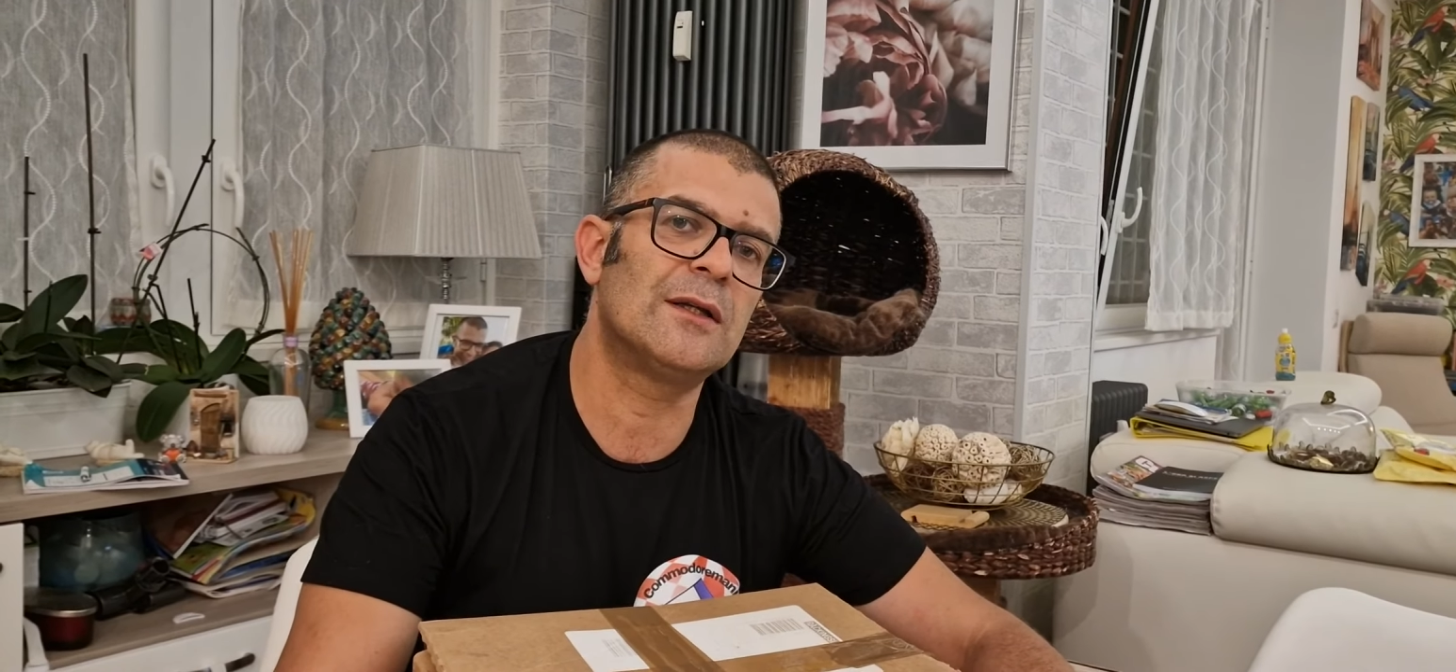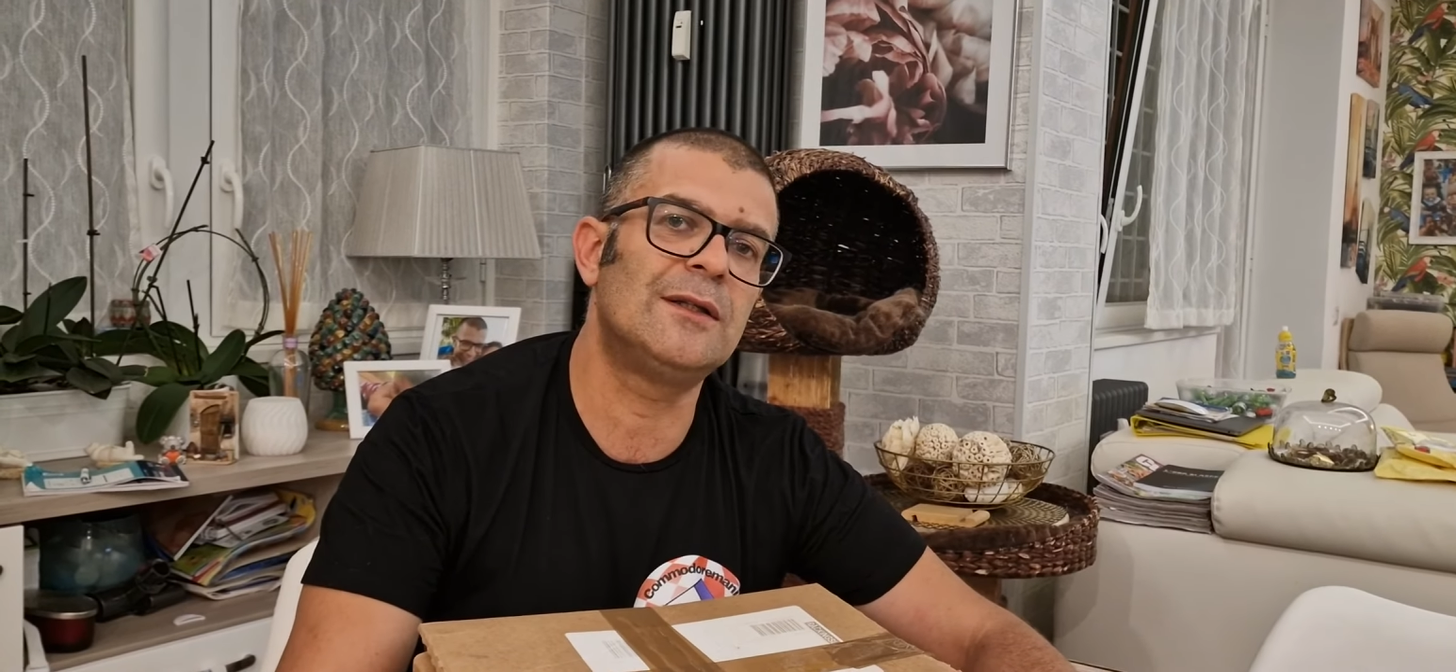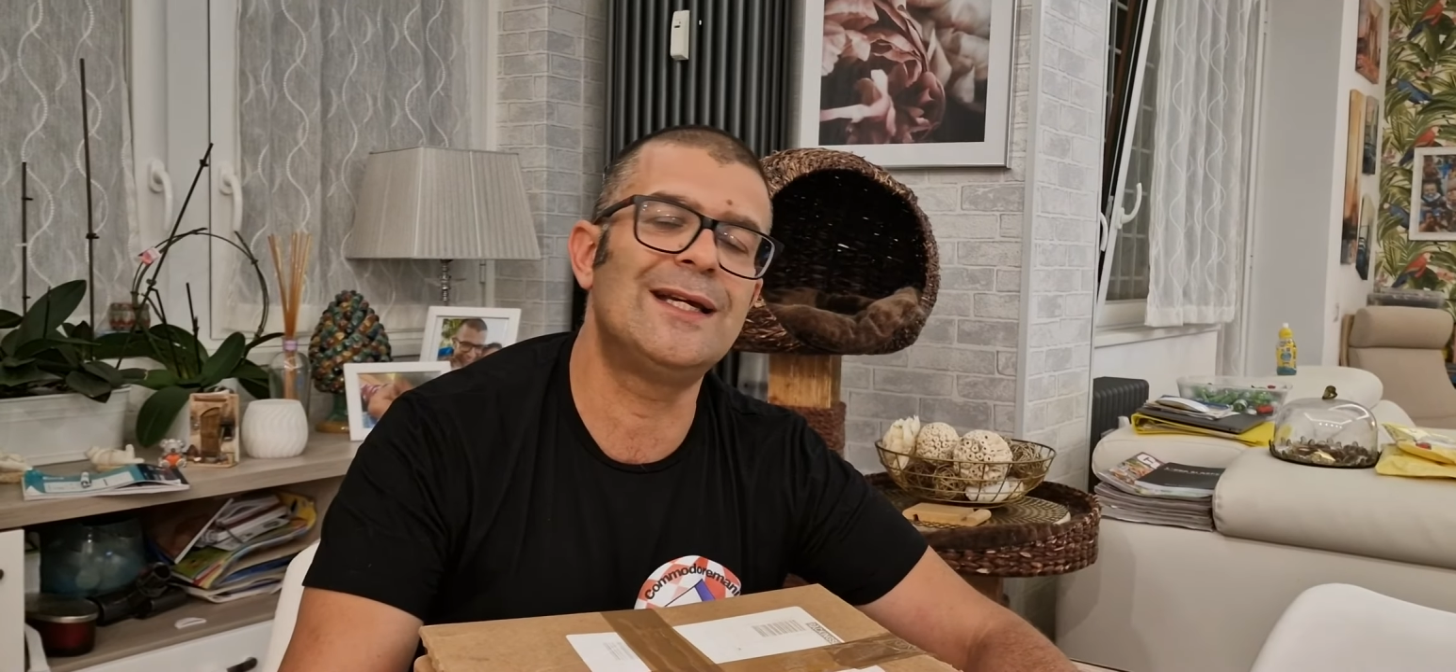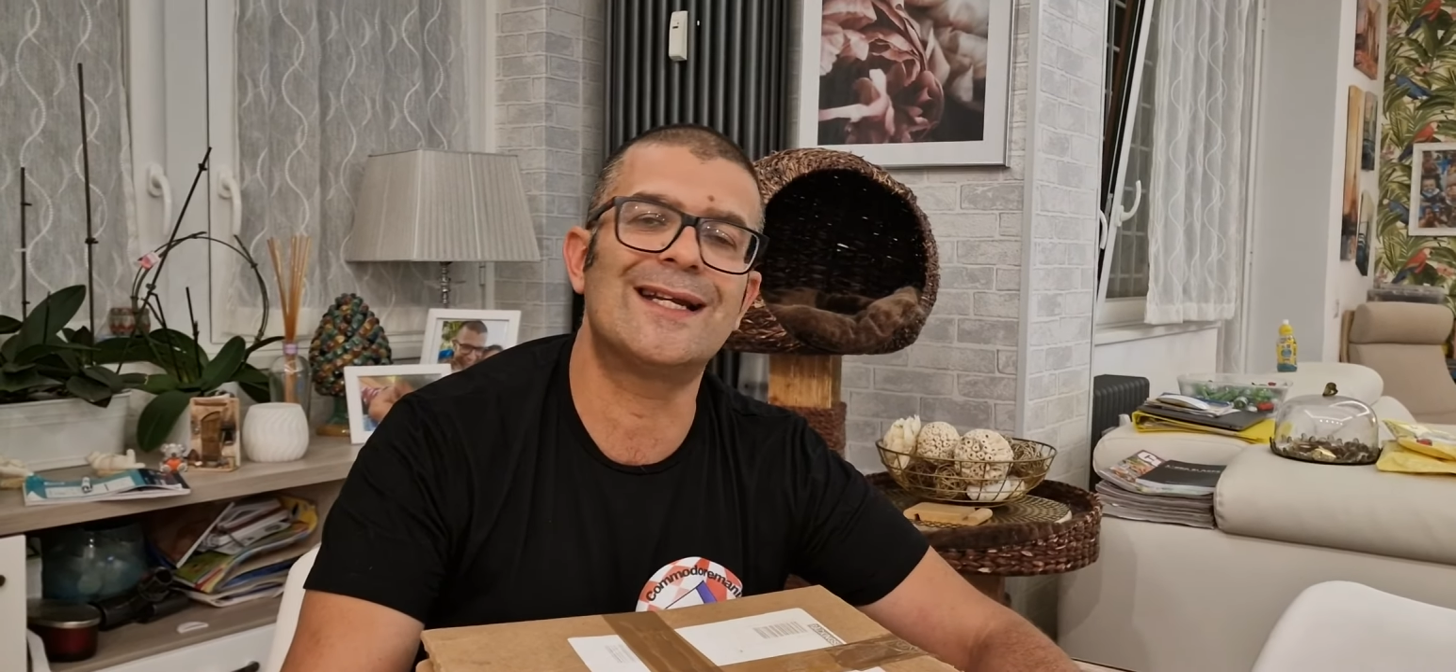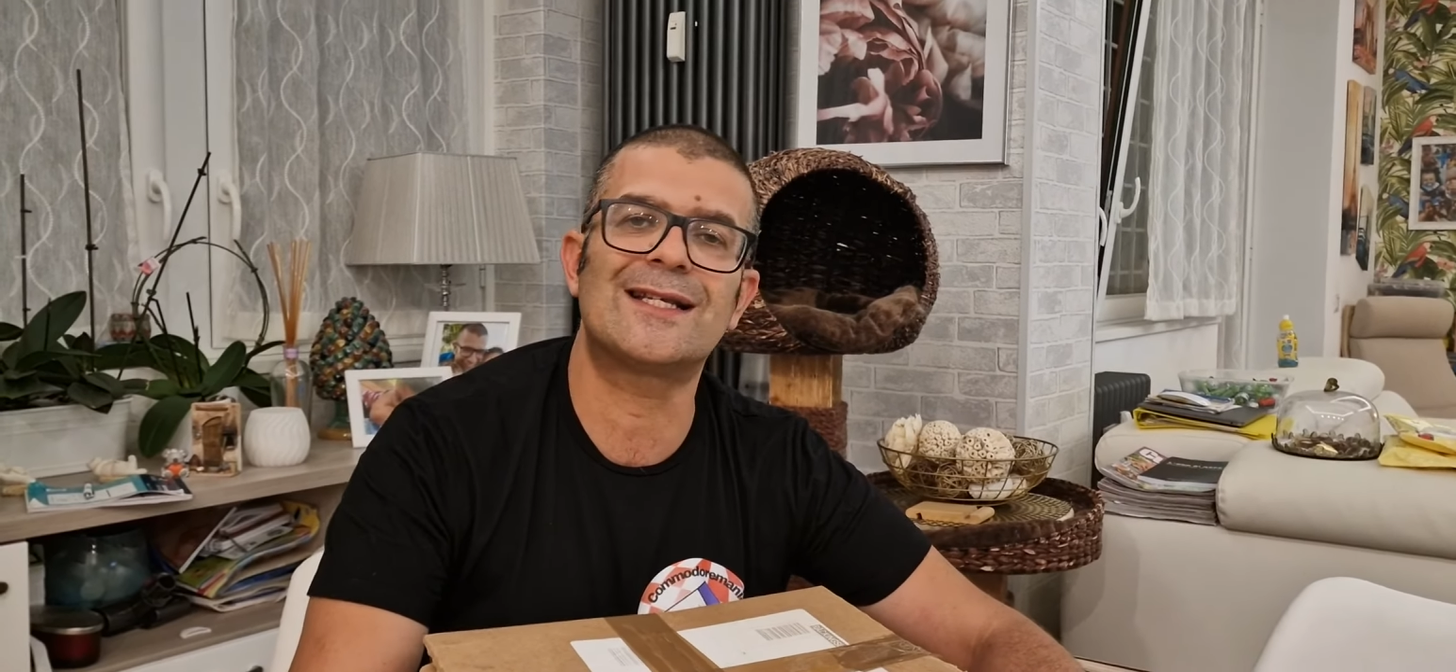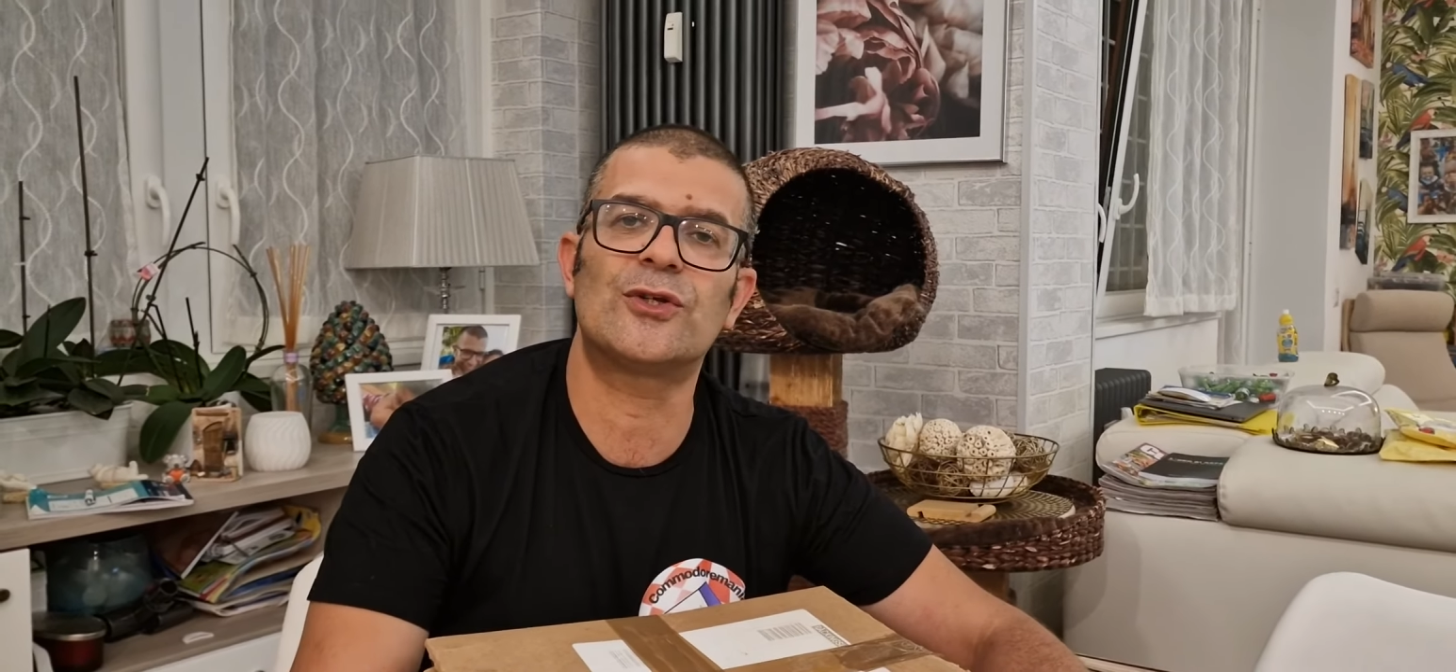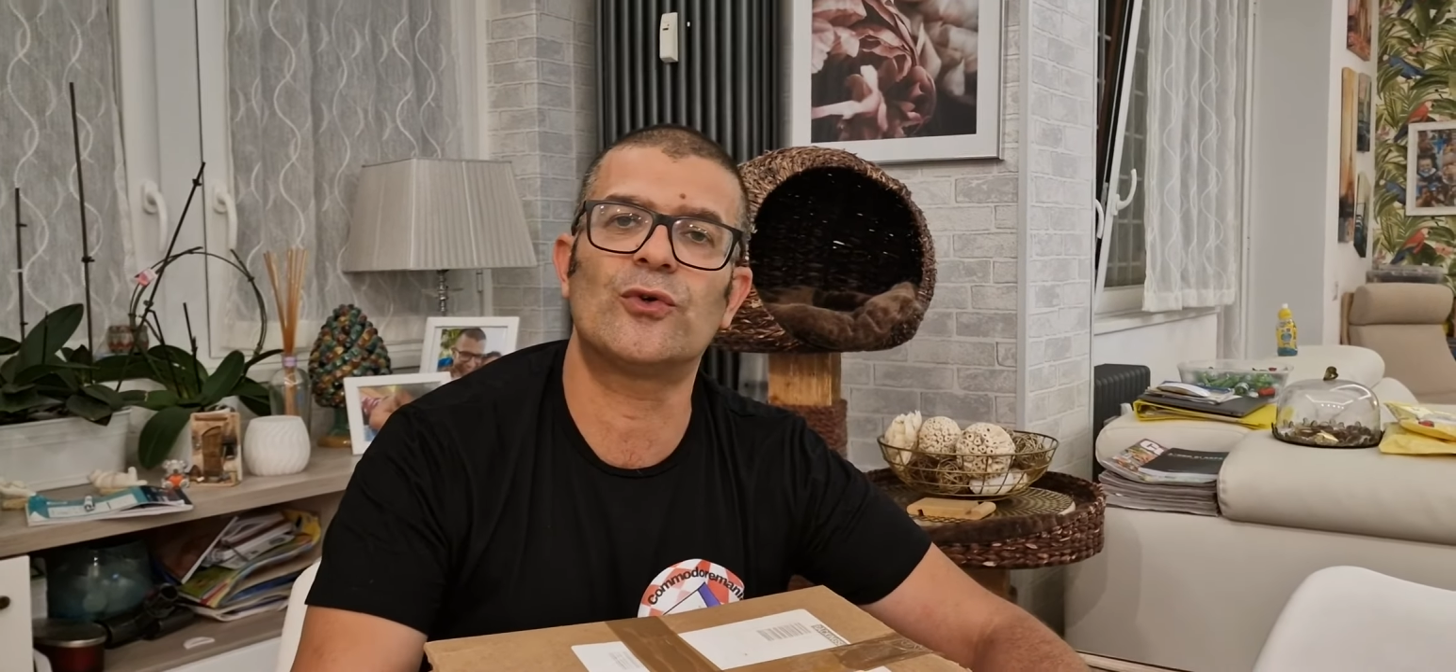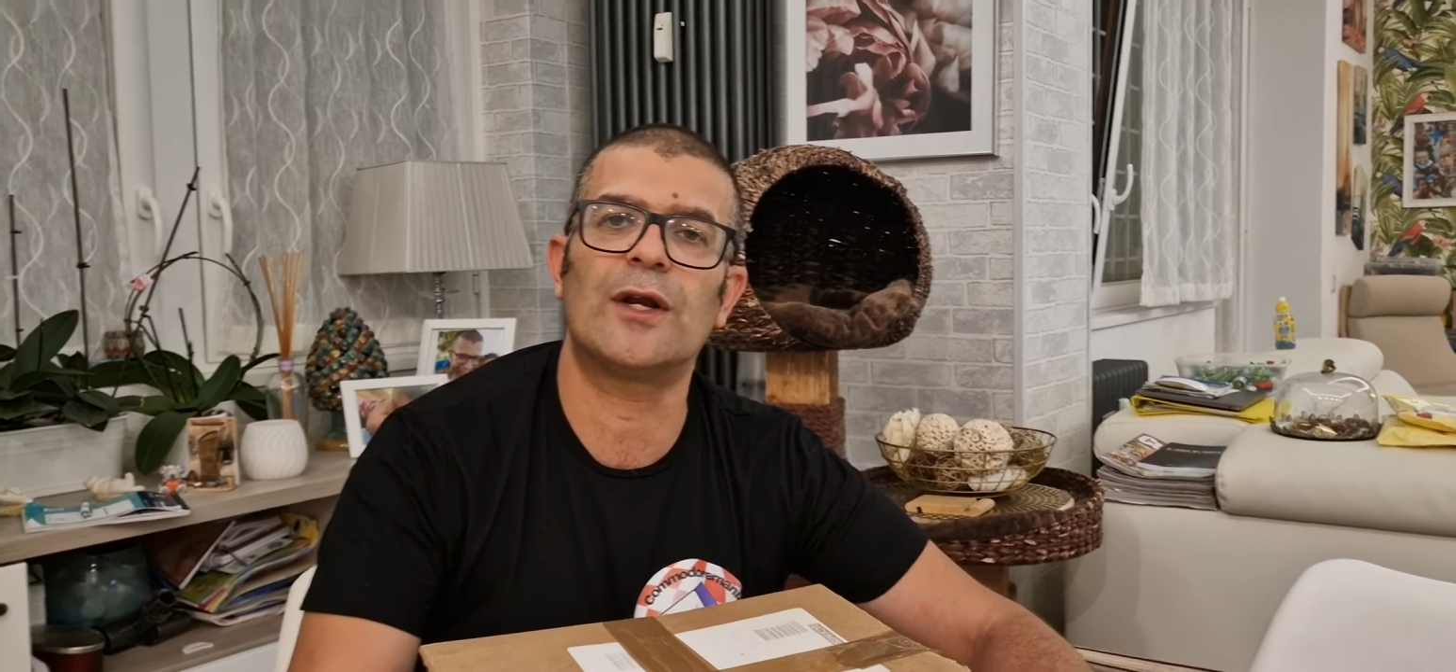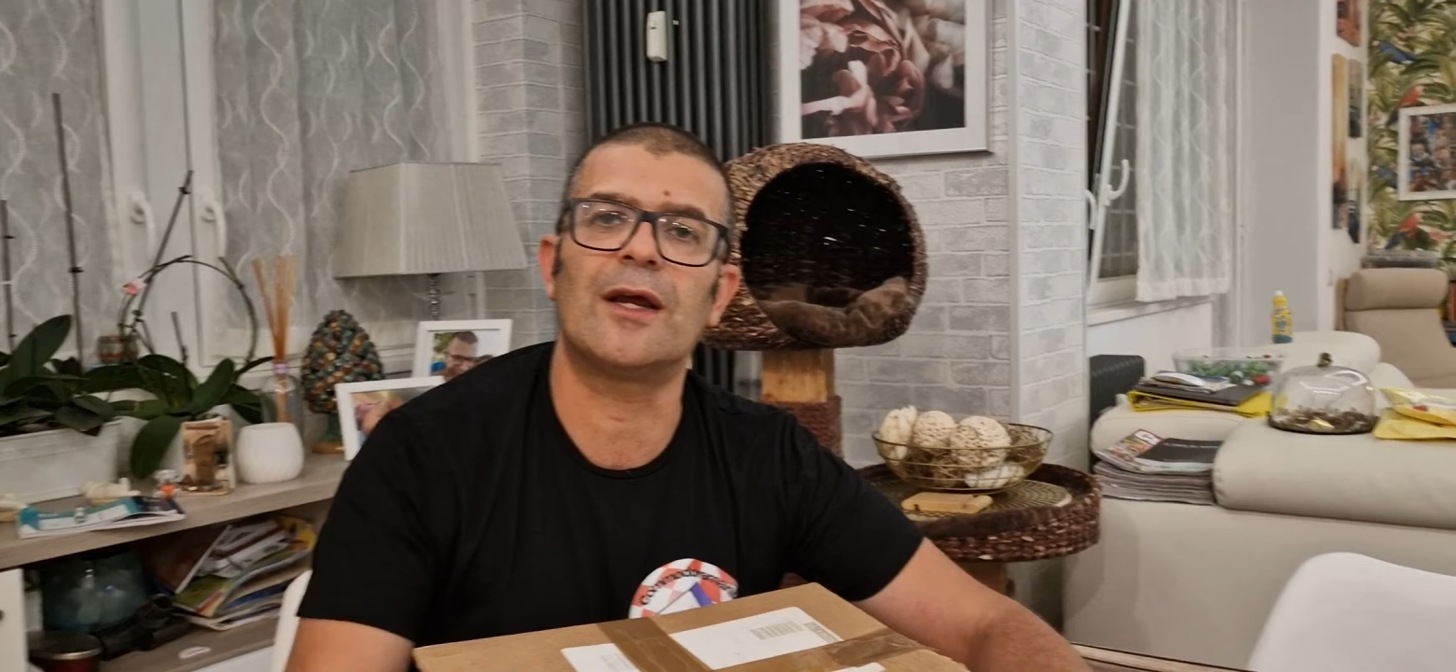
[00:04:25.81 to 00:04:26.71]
And I talk